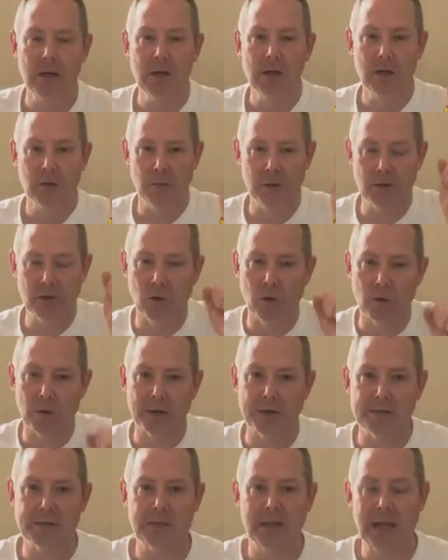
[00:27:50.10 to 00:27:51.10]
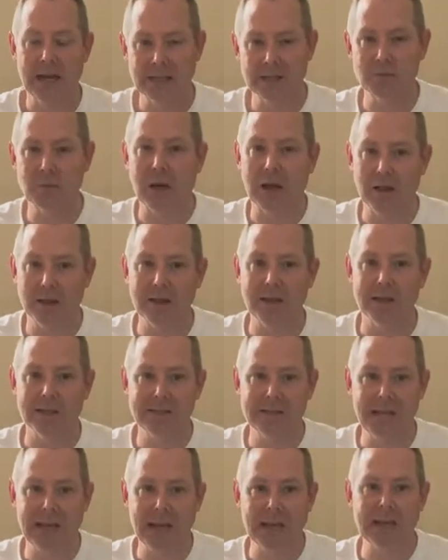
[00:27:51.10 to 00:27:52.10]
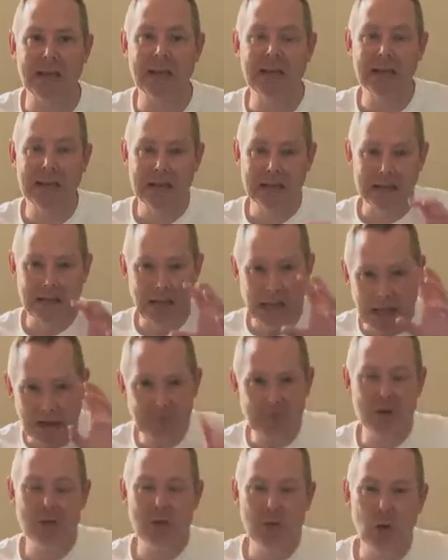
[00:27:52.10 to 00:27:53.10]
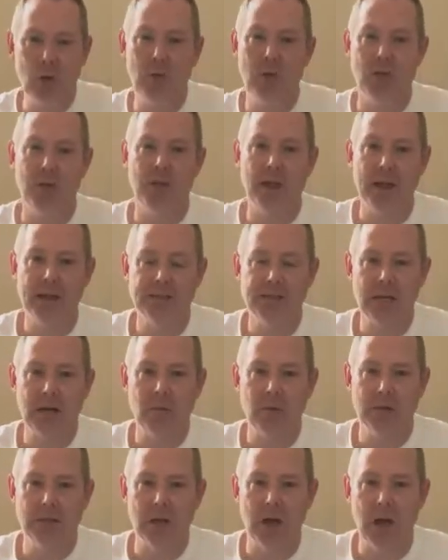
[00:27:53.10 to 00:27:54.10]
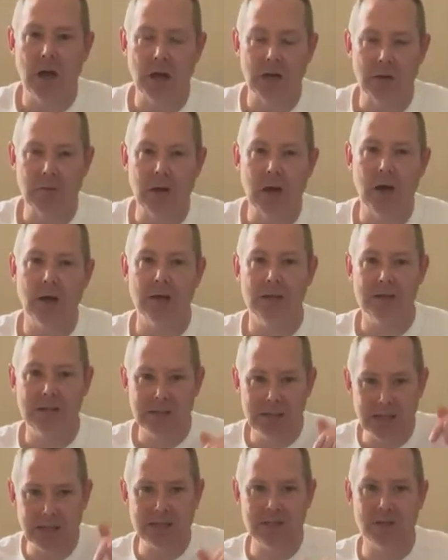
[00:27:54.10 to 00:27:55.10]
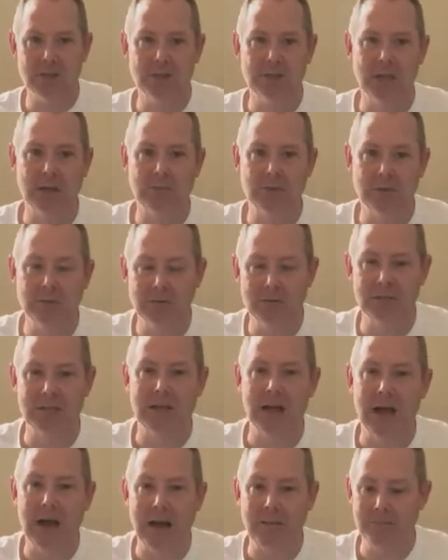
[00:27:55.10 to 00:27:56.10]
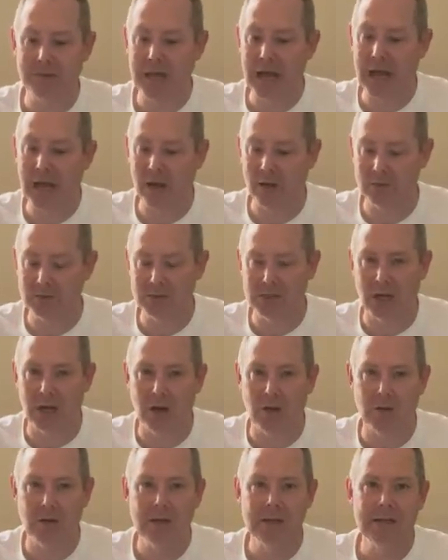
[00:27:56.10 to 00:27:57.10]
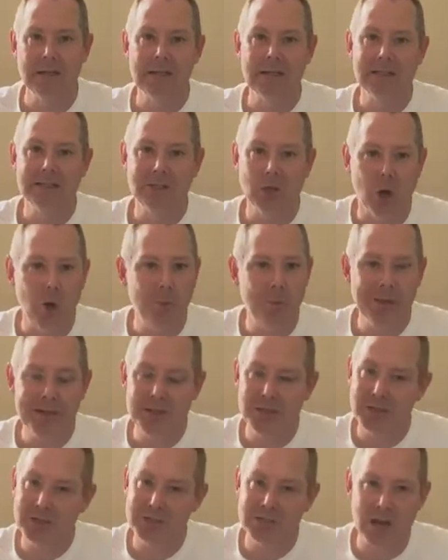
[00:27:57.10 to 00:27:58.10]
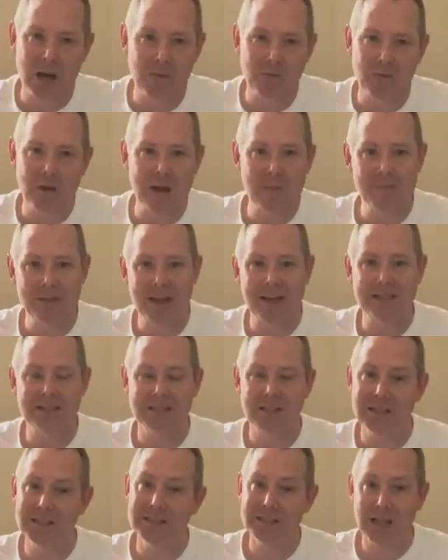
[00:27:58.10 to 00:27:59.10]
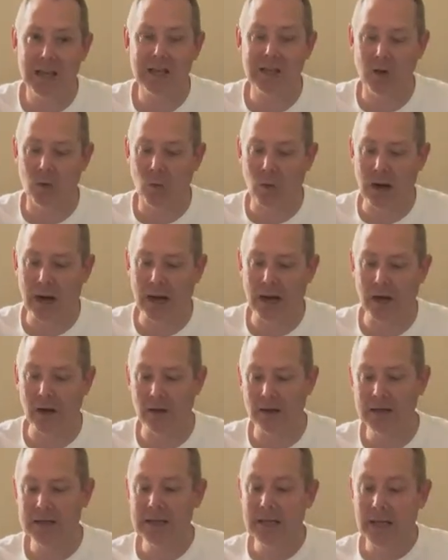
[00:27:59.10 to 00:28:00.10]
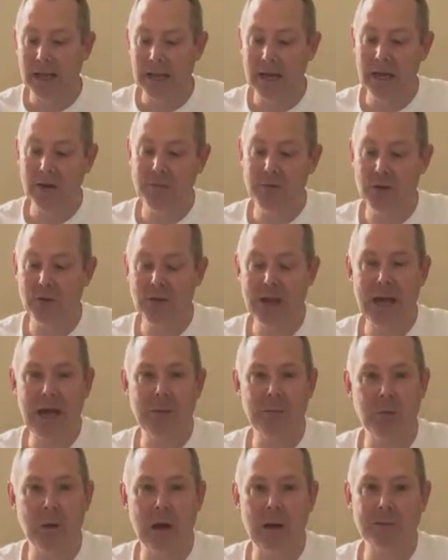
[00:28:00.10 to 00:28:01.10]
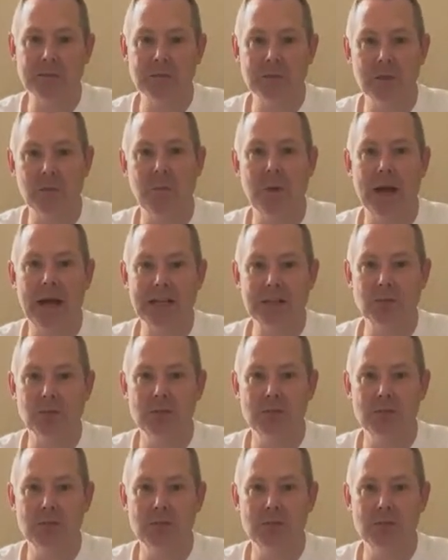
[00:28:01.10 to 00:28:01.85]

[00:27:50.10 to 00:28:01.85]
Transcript: recordings that it's probably going to take if you do the things that we talk about to get your symptoms to calm down. So don't beat yourself up that it's going to take a while. And if you've had problems in the past with the